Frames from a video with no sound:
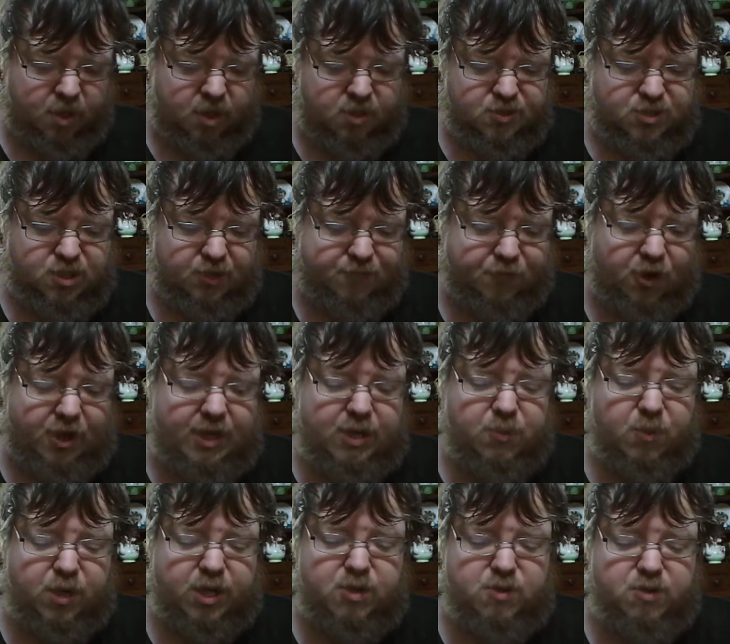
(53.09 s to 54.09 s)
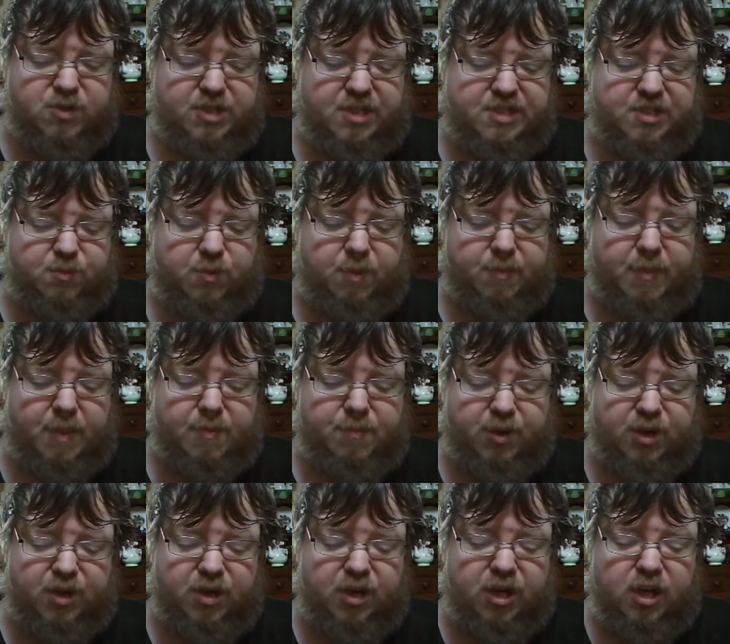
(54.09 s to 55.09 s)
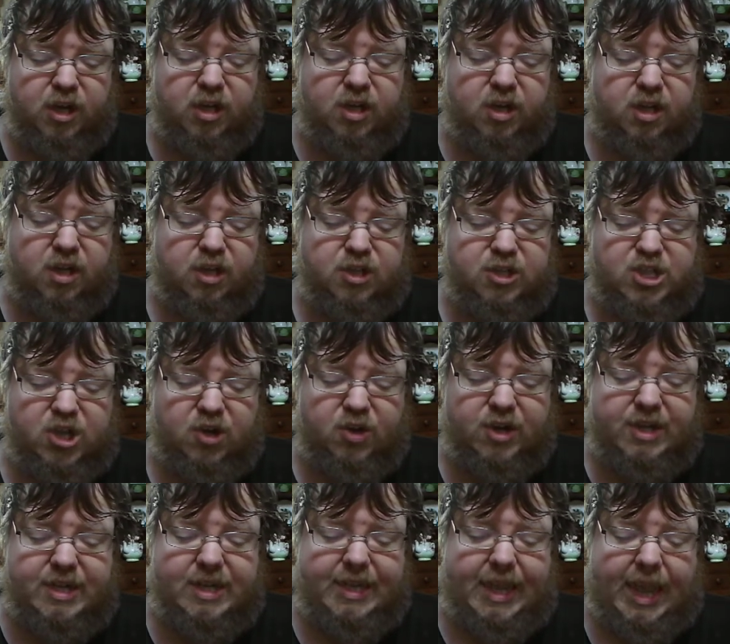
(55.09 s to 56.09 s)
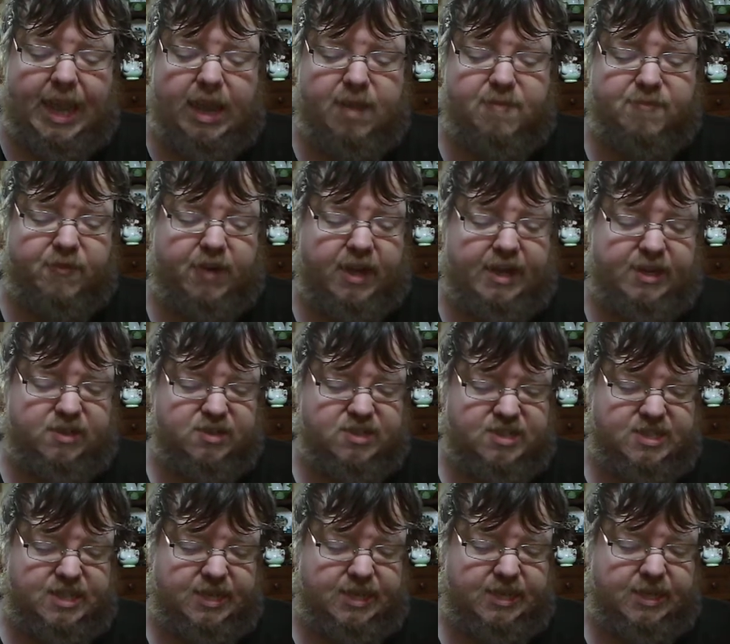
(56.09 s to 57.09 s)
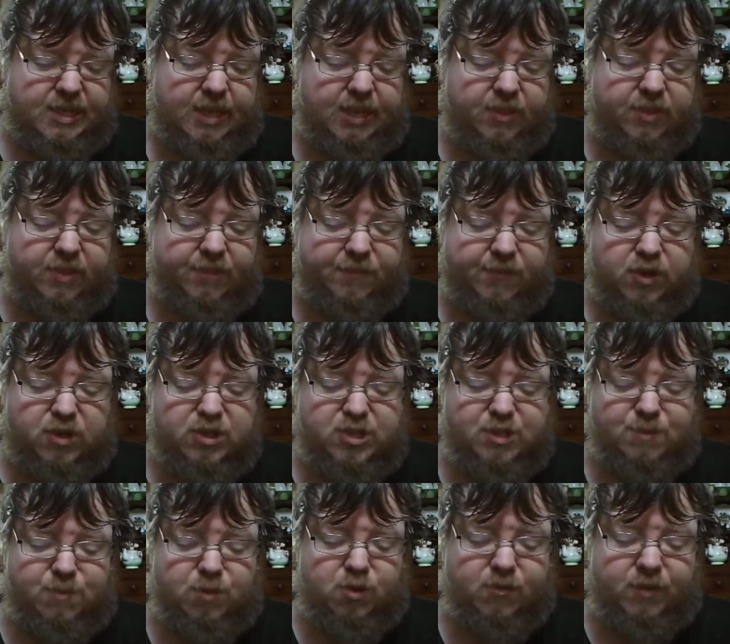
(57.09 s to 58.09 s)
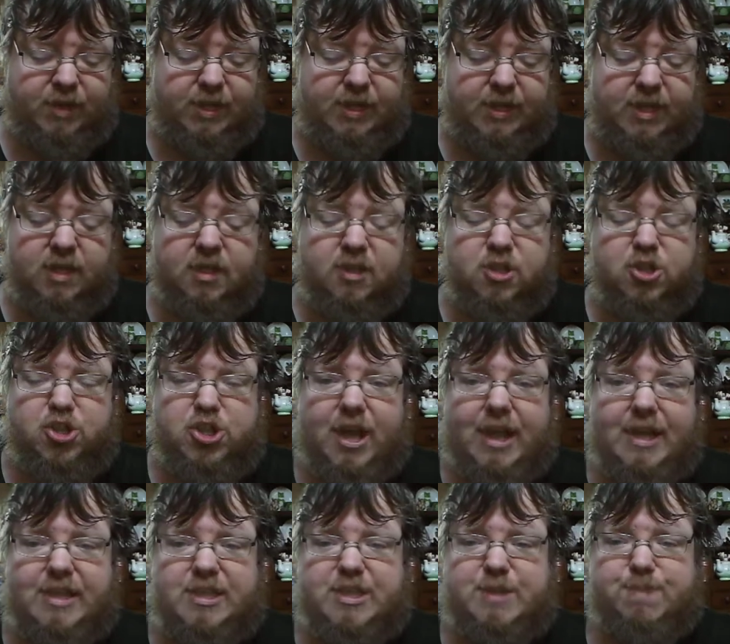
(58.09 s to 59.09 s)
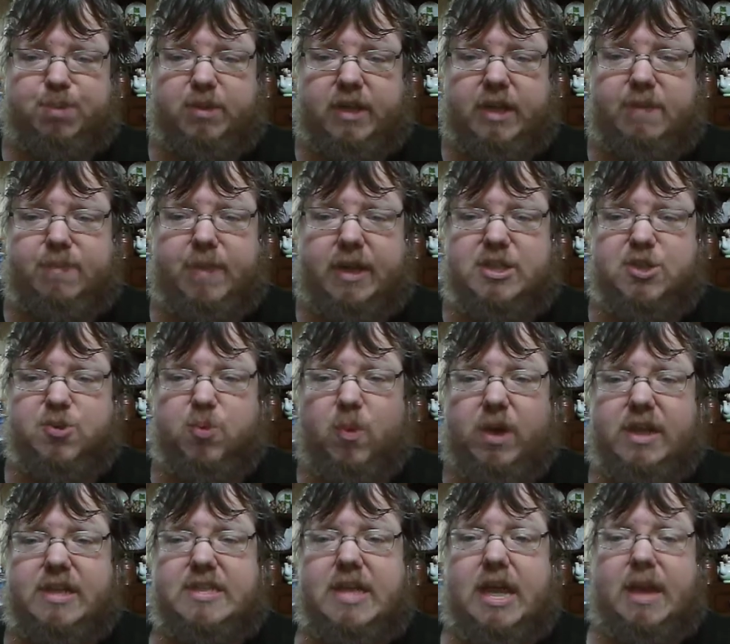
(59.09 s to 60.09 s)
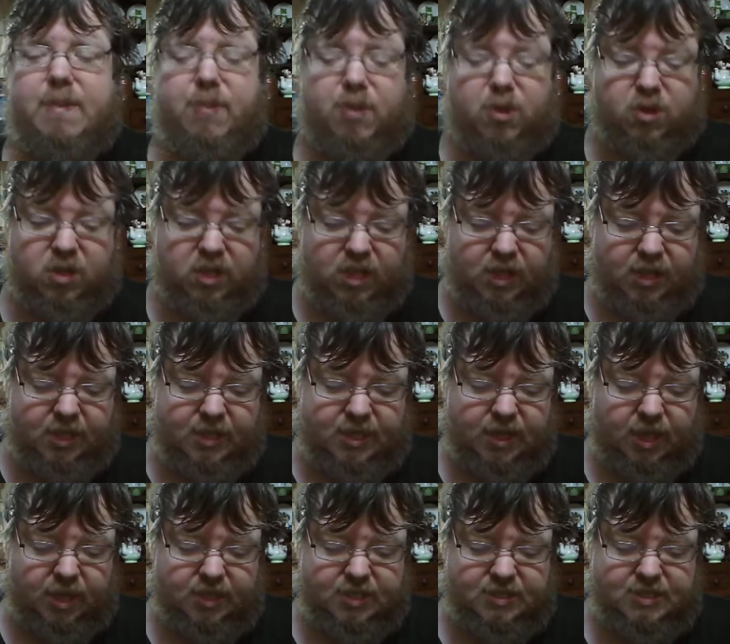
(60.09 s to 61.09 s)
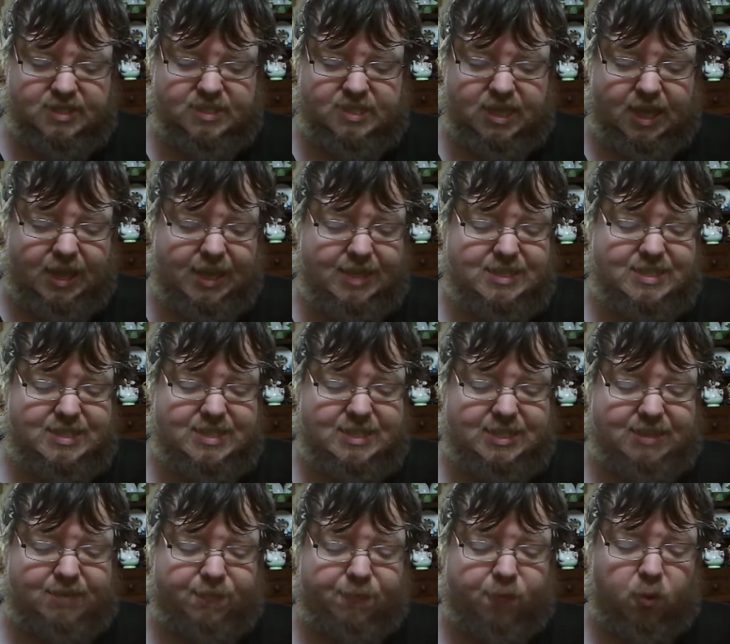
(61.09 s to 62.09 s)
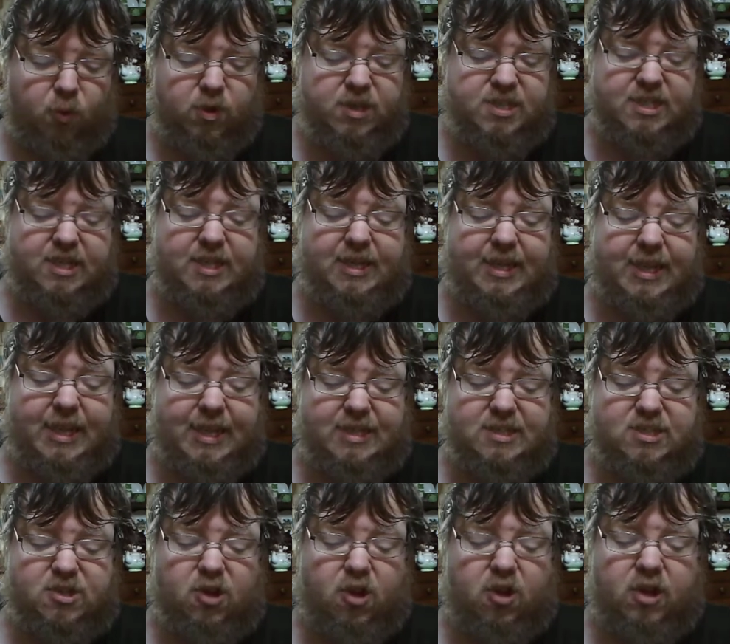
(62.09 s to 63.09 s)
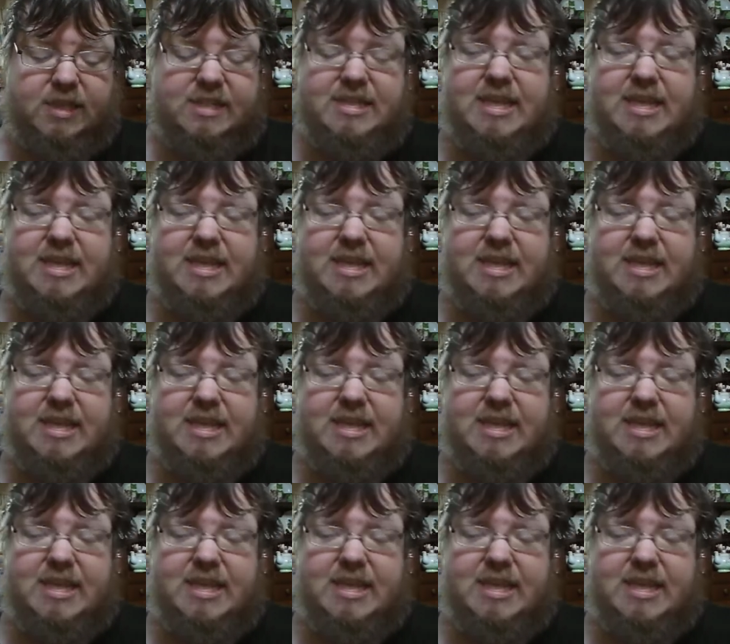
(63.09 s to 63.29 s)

So for anyone who doesn't remember, during a campfire scene in the first movie, Jace, played by Swen Temmel, decides to force a kiss on